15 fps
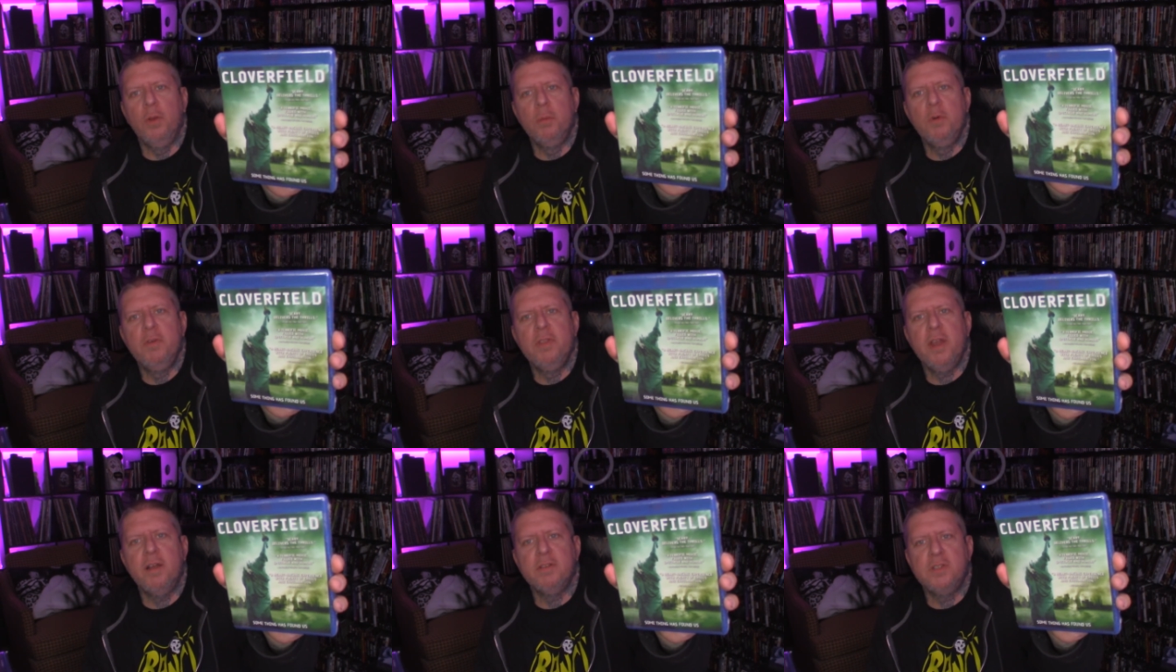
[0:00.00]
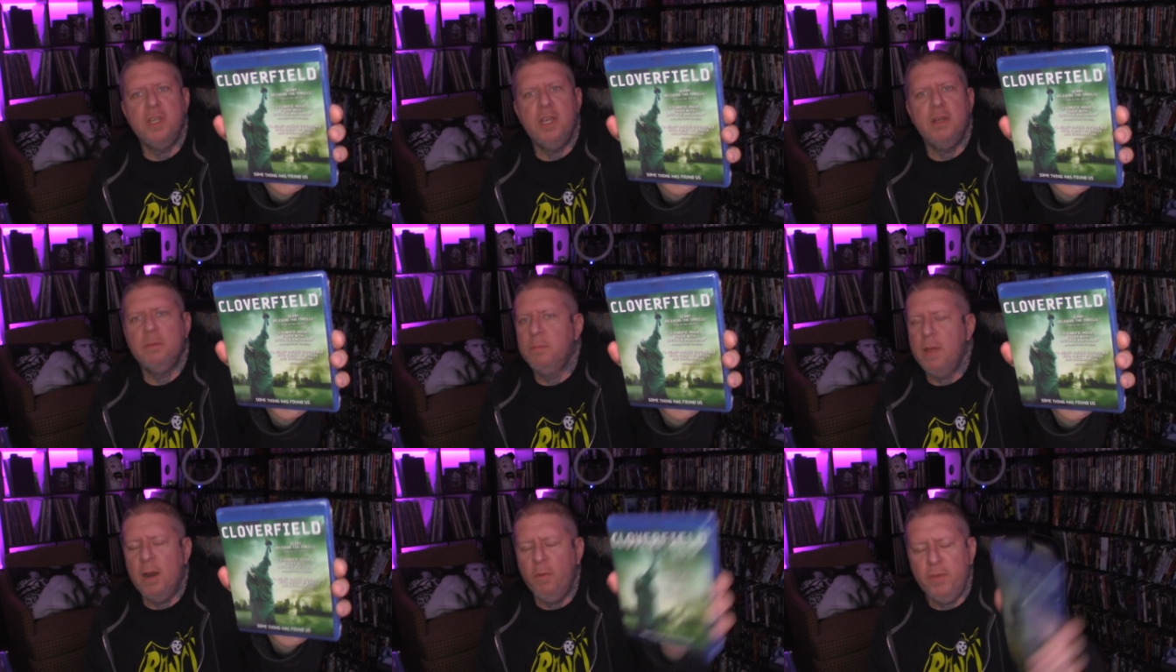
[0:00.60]
a movie that I've seen.
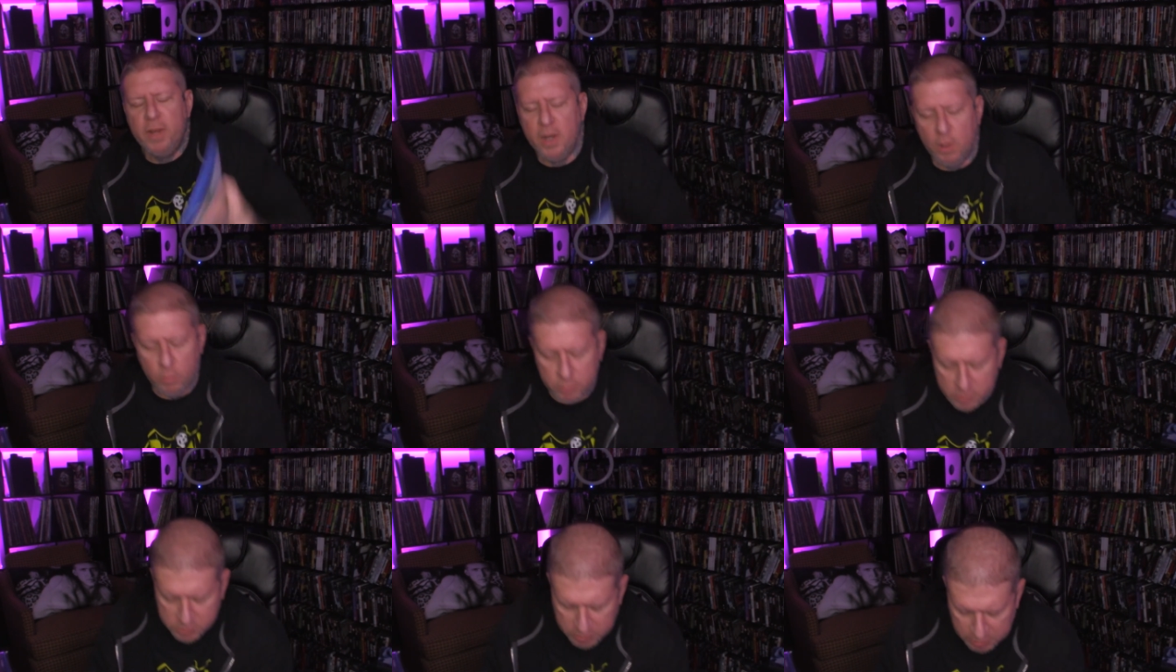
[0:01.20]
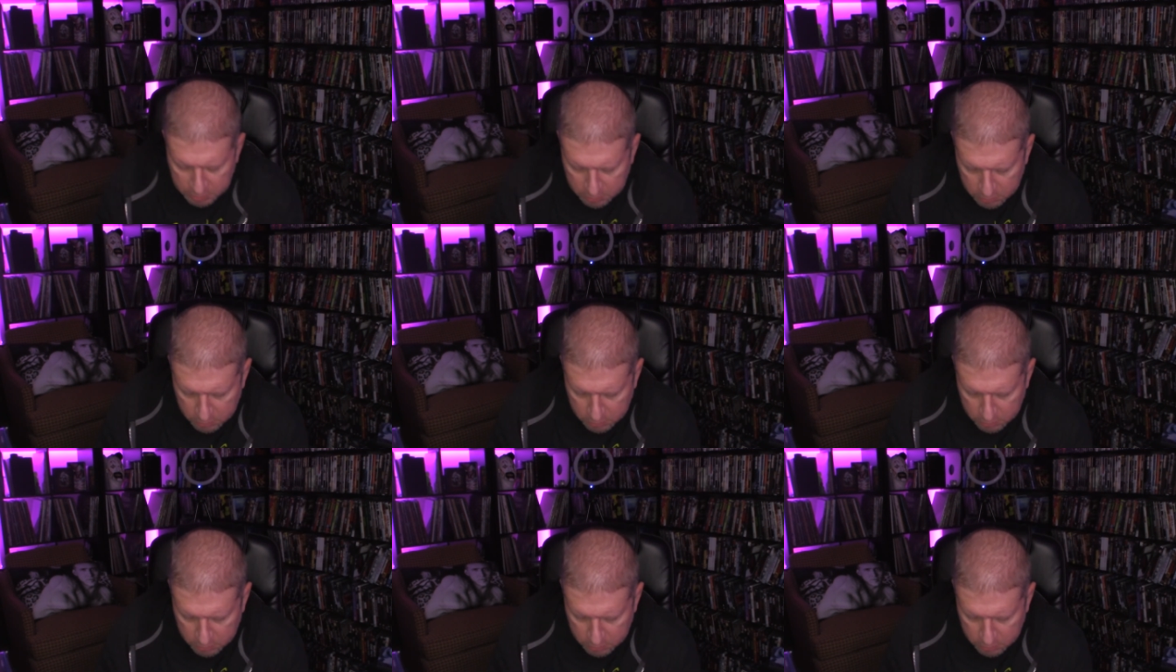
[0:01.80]
I don't think I own this yet.